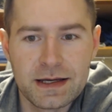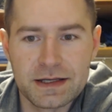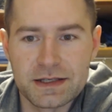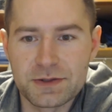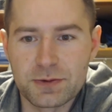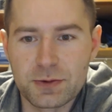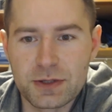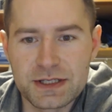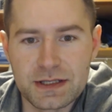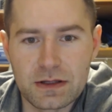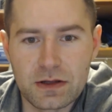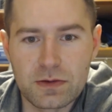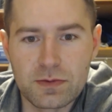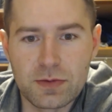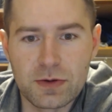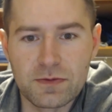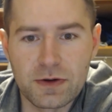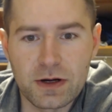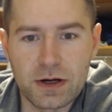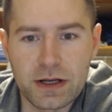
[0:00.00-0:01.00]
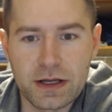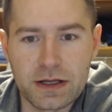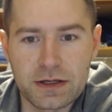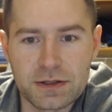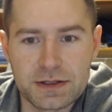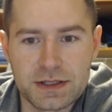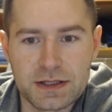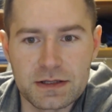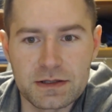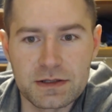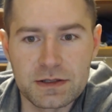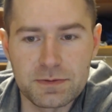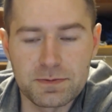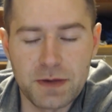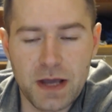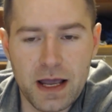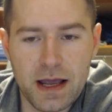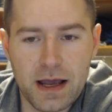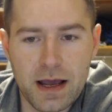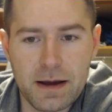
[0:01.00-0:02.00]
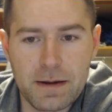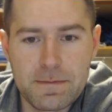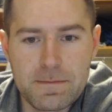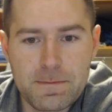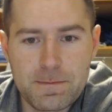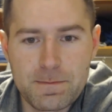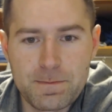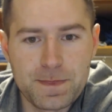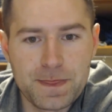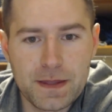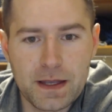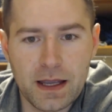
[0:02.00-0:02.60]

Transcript: He's recently been very interested in Japan,